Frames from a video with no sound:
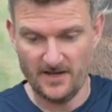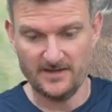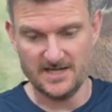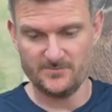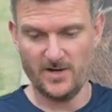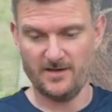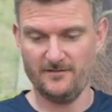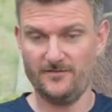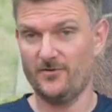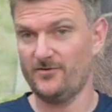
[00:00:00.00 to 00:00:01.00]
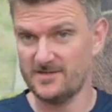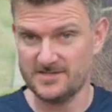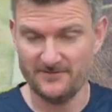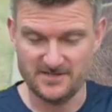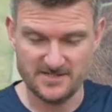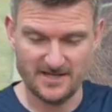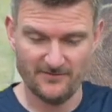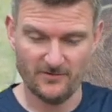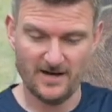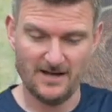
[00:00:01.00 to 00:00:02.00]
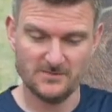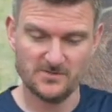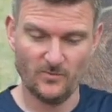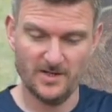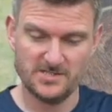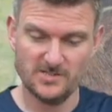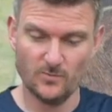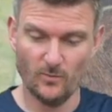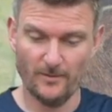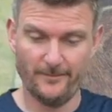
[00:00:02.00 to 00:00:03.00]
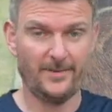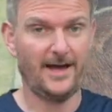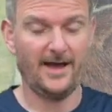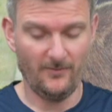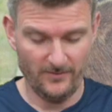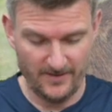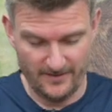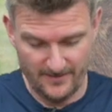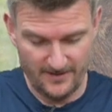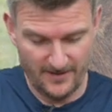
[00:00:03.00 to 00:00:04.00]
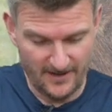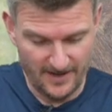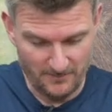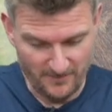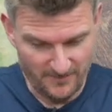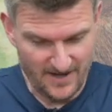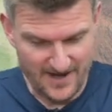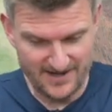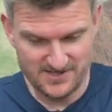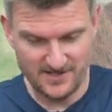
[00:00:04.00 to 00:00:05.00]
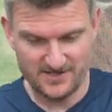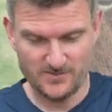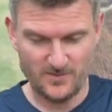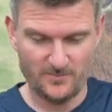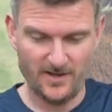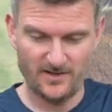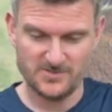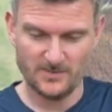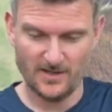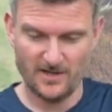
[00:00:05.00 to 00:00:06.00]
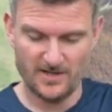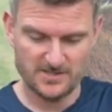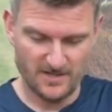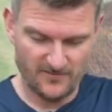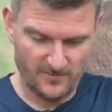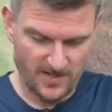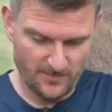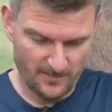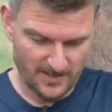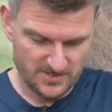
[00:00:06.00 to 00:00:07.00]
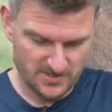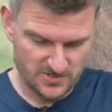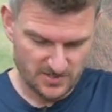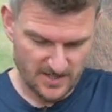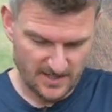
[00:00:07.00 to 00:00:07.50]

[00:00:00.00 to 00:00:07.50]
That's breaking at 477 grams, which is £1. That is going to appeal to a lot of people. Let's just try